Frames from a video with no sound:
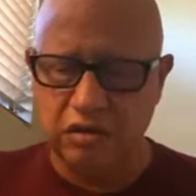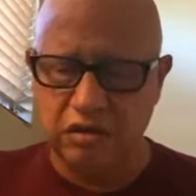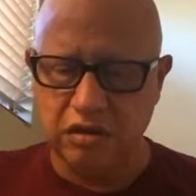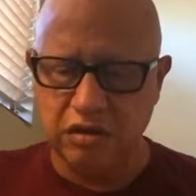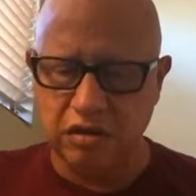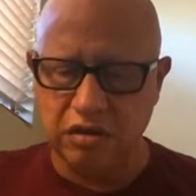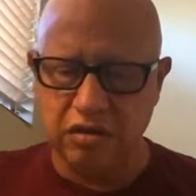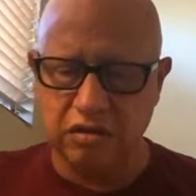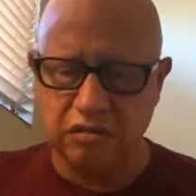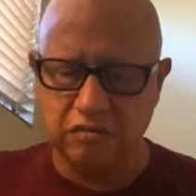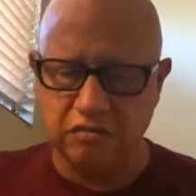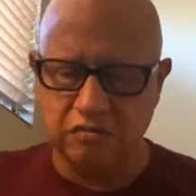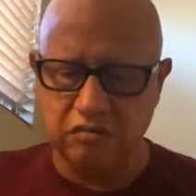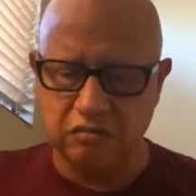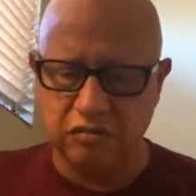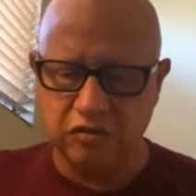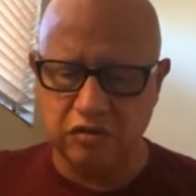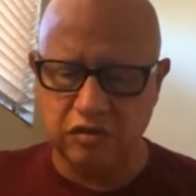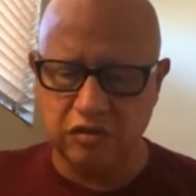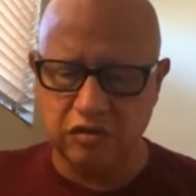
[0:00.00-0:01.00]
Um,
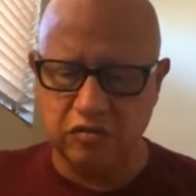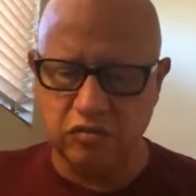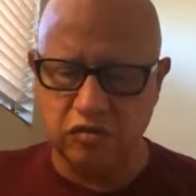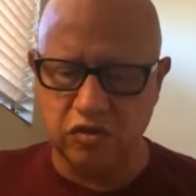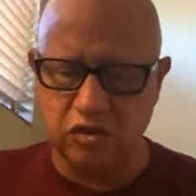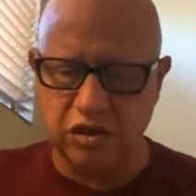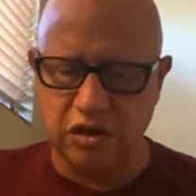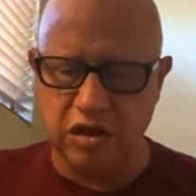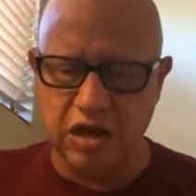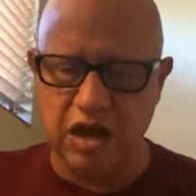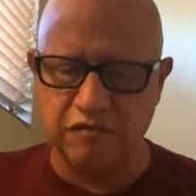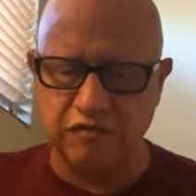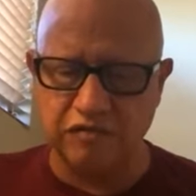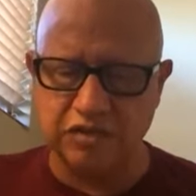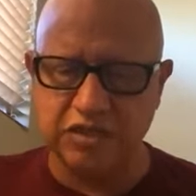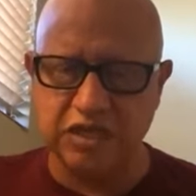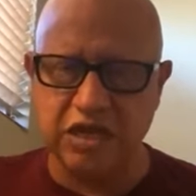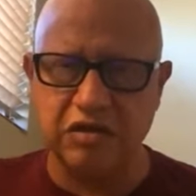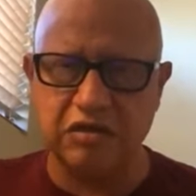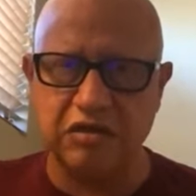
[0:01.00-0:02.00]
the word novel
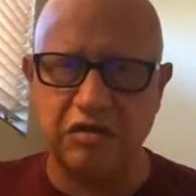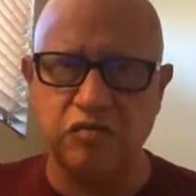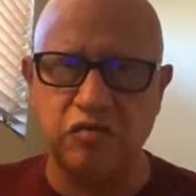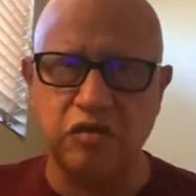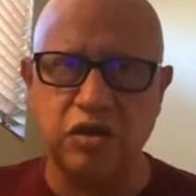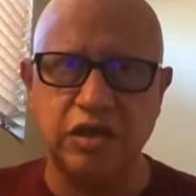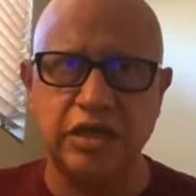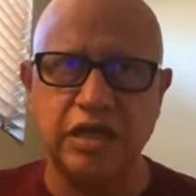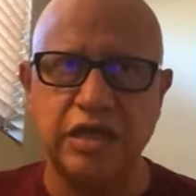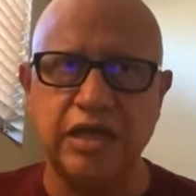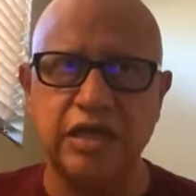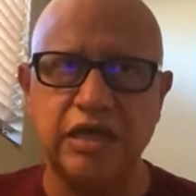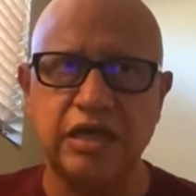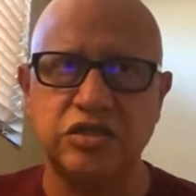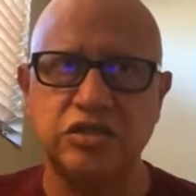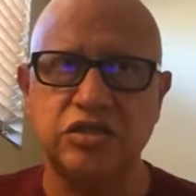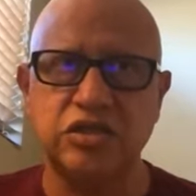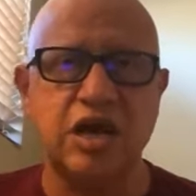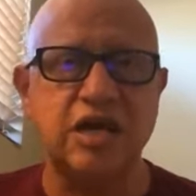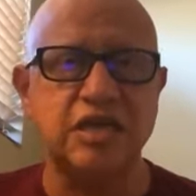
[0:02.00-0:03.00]
sounded really uh,
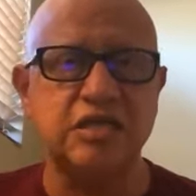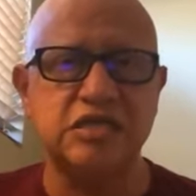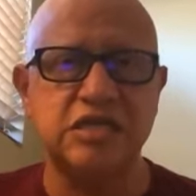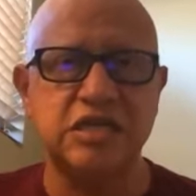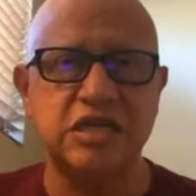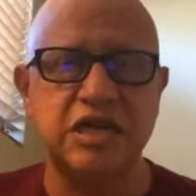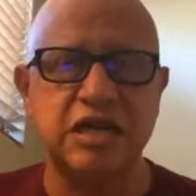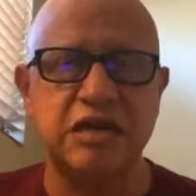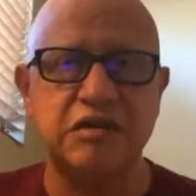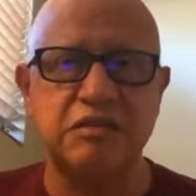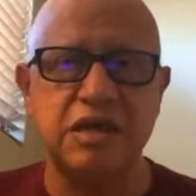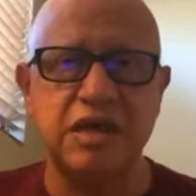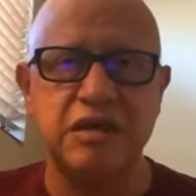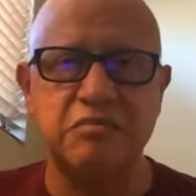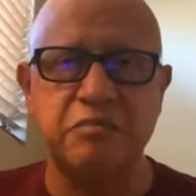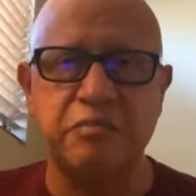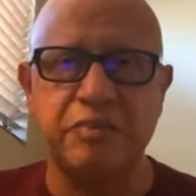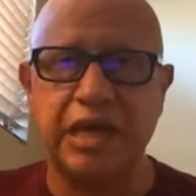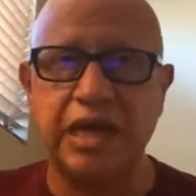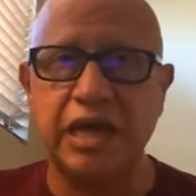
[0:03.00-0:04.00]
daunting and,
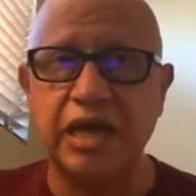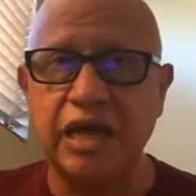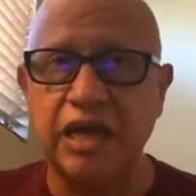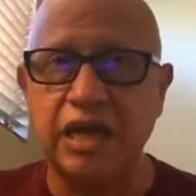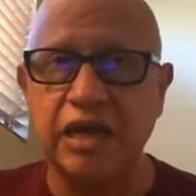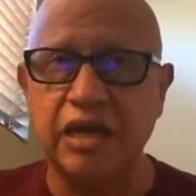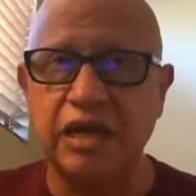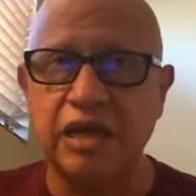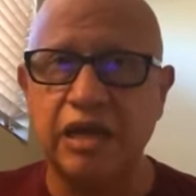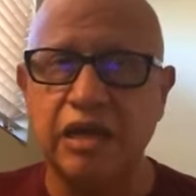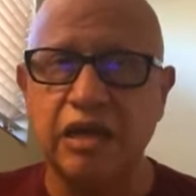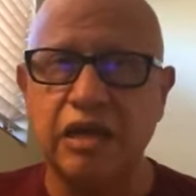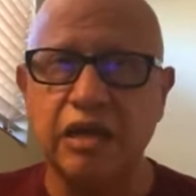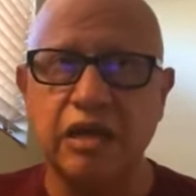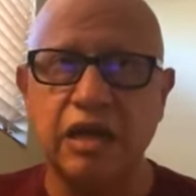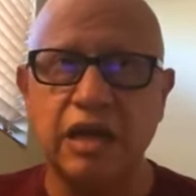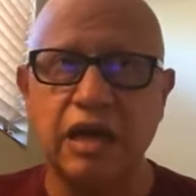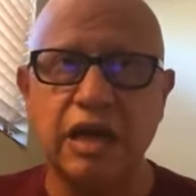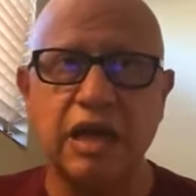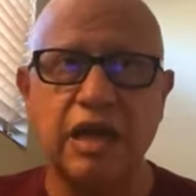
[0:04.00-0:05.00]
and big
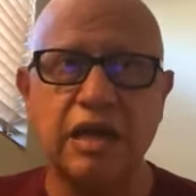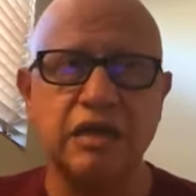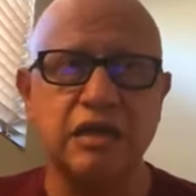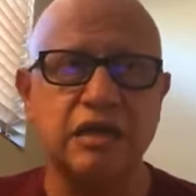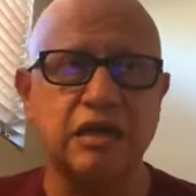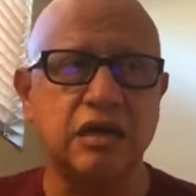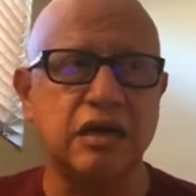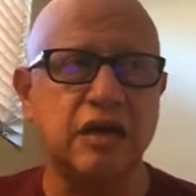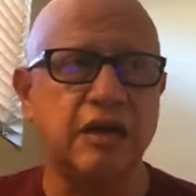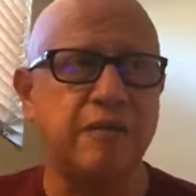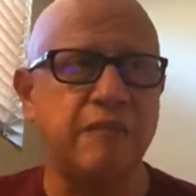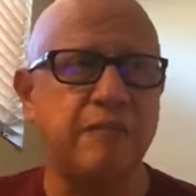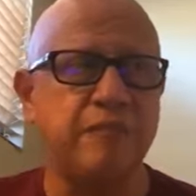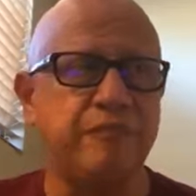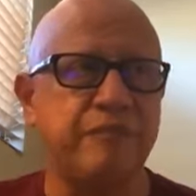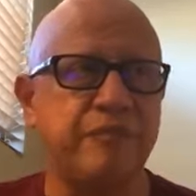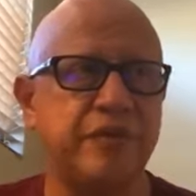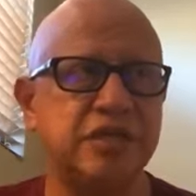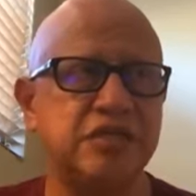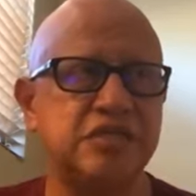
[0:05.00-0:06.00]
and
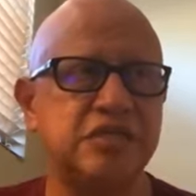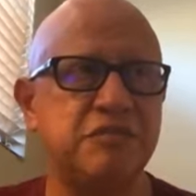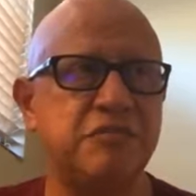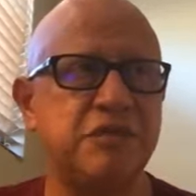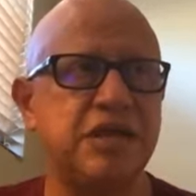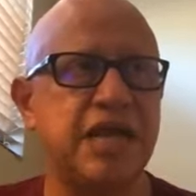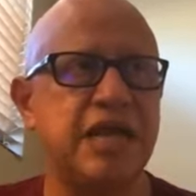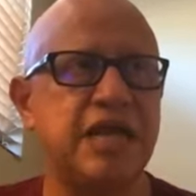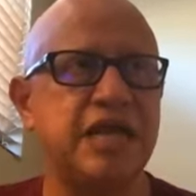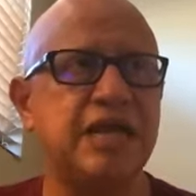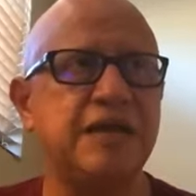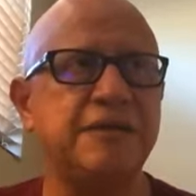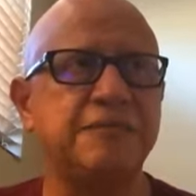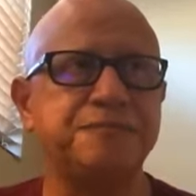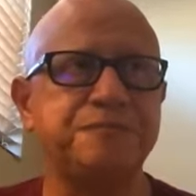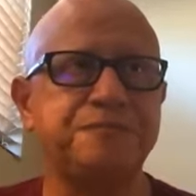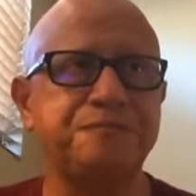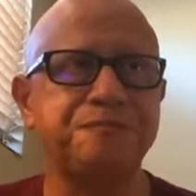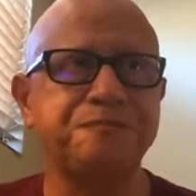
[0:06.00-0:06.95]
um, intimidating.